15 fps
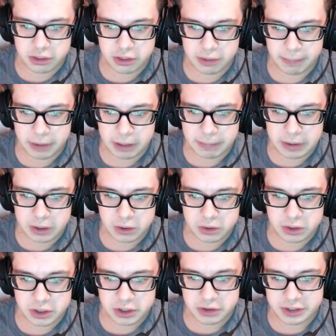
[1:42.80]
the
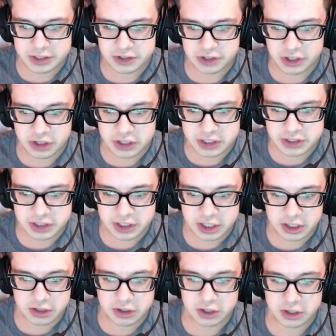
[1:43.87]
Melmetal, the Steelix,
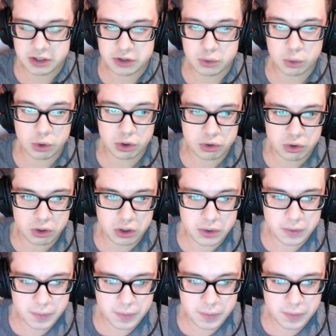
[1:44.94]
and the Torkoal.